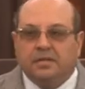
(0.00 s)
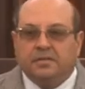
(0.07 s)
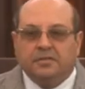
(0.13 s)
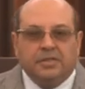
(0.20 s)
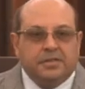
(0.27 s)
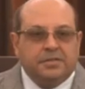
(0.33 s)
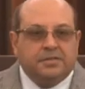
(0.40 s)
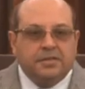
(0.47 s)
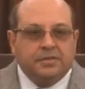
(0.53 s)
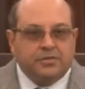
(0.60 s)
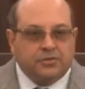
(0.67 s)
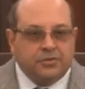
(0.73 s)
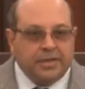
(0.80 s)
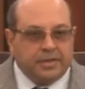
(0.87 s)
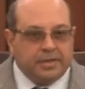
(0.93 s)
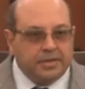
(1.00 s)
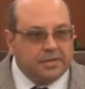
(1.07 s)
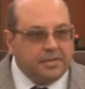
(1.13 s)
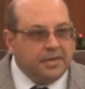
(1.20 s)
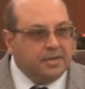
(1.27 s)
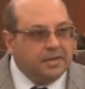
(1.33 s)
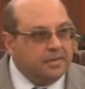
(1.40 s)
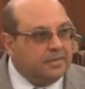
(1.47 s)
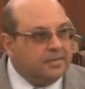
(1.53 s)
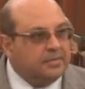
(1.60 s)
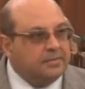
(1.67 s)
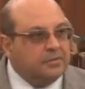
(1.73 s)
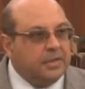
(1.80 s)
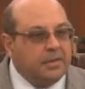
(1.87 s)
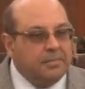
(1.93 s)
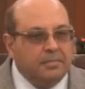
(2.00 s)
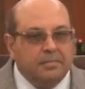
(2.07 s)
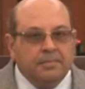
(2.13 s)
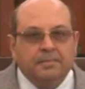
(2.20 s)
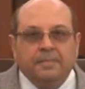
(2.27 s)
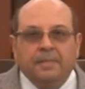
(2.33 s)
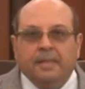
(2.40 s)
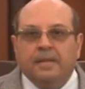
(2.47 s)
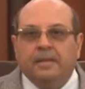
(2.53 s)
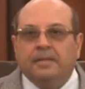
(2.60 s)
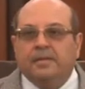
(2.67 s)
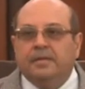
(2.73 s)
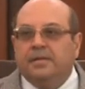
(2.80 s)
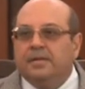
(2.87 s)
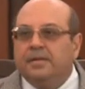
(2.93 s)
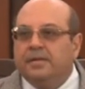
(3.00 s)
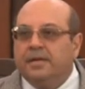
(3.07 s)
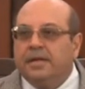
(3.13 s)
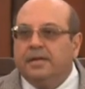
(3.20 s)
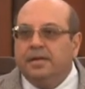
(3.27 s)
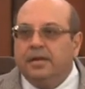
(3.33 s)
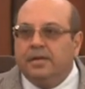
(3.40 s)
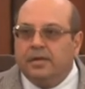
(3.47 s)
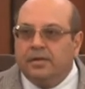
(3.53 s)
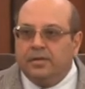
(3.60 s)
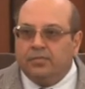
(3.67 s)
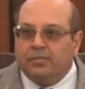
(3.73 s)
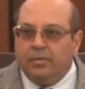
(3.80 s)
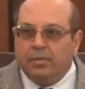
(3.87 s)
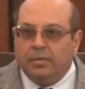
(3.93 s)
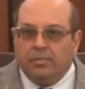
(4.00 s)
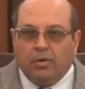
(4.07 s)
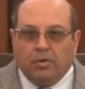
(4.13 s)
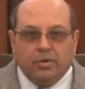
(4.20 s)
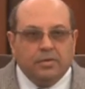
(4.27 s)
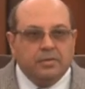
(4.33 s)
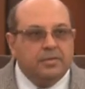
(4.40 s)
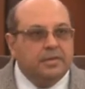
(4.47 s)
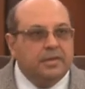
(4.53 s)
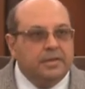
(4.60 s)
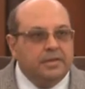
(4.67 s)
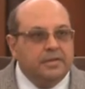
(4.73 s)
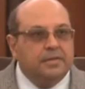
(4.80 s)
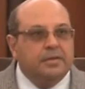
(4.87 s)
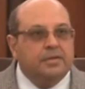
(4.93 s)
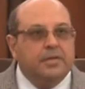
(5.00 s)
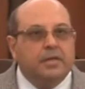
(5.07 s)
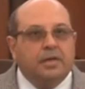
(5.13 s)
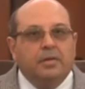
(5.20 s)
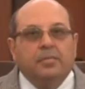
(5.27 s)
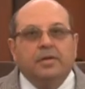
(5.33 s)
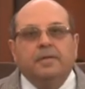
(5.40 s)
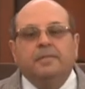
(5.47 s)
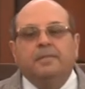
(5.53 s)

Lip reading: Justice Sri Krishna, Shyam, dignitaries from abroad, ladies and gentlemen.